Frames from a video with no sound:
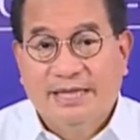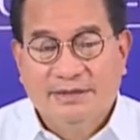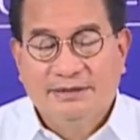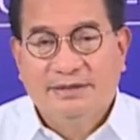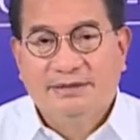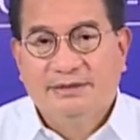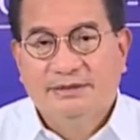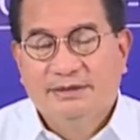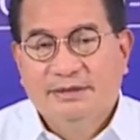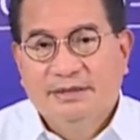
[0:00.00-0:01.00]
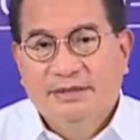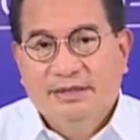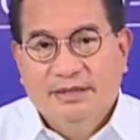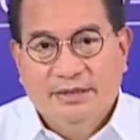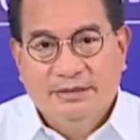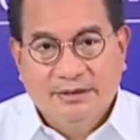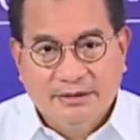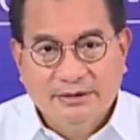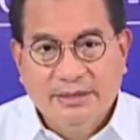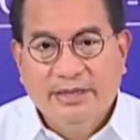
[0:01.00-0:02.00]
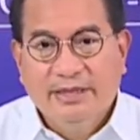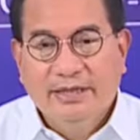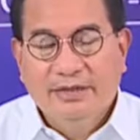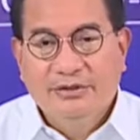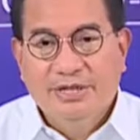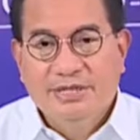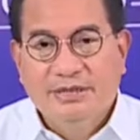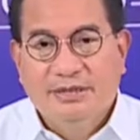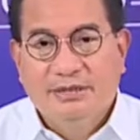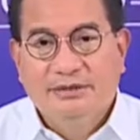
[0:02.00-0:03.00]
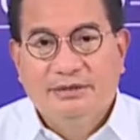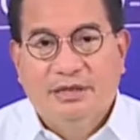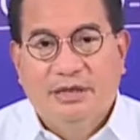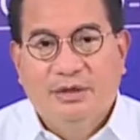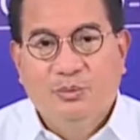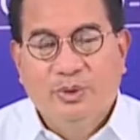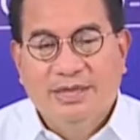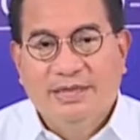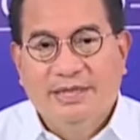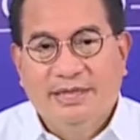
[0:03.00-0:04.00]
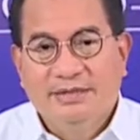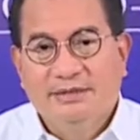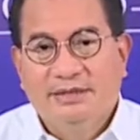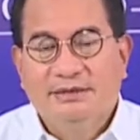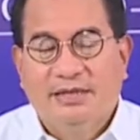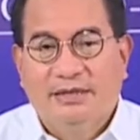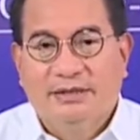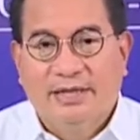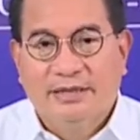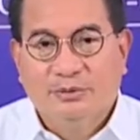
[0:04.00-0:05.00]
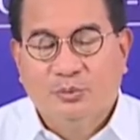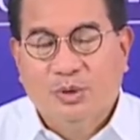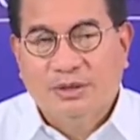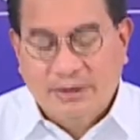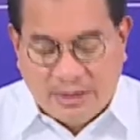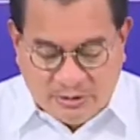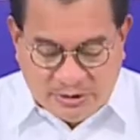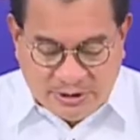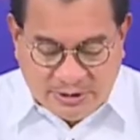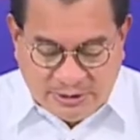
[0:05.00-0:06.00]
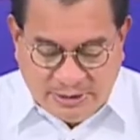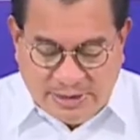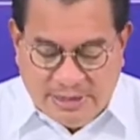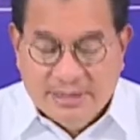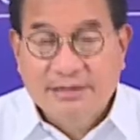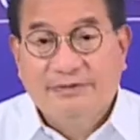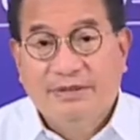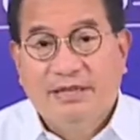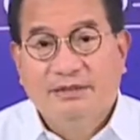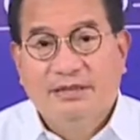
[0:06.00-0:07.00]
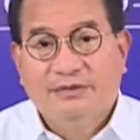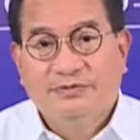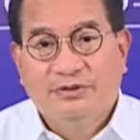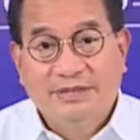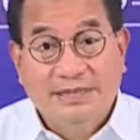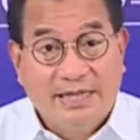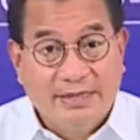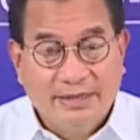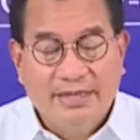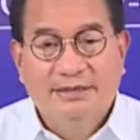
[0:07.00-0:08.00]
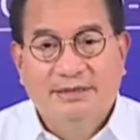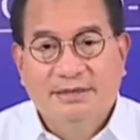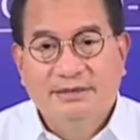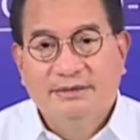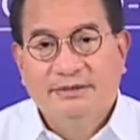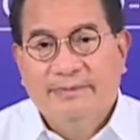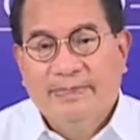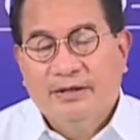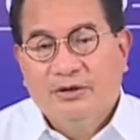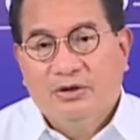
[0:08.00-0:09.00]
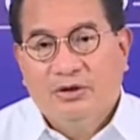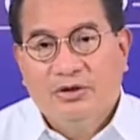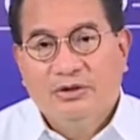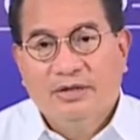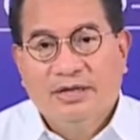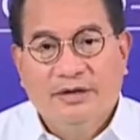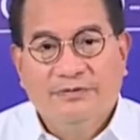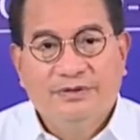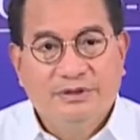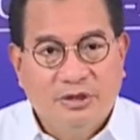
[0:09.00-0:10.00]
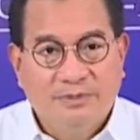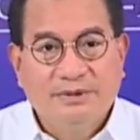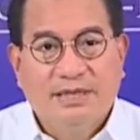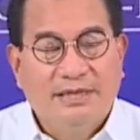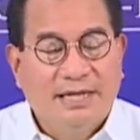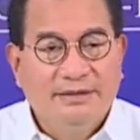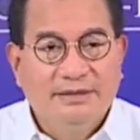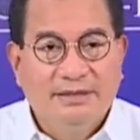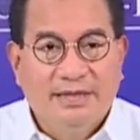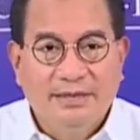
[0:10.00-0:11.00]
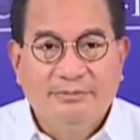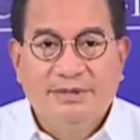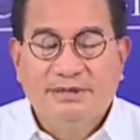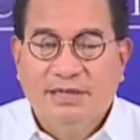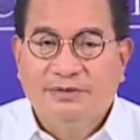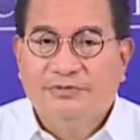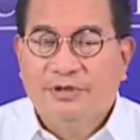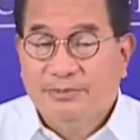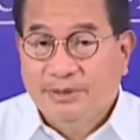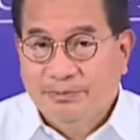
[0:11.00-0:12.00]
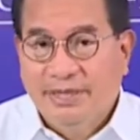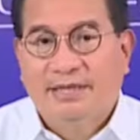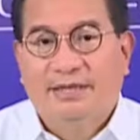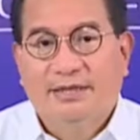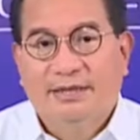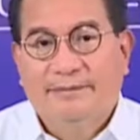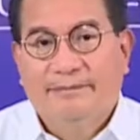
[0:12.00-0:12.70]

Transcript: cases. And currently, Indonesia's weekly cases are at 1,749 cases, or have dropped 99% from the peak.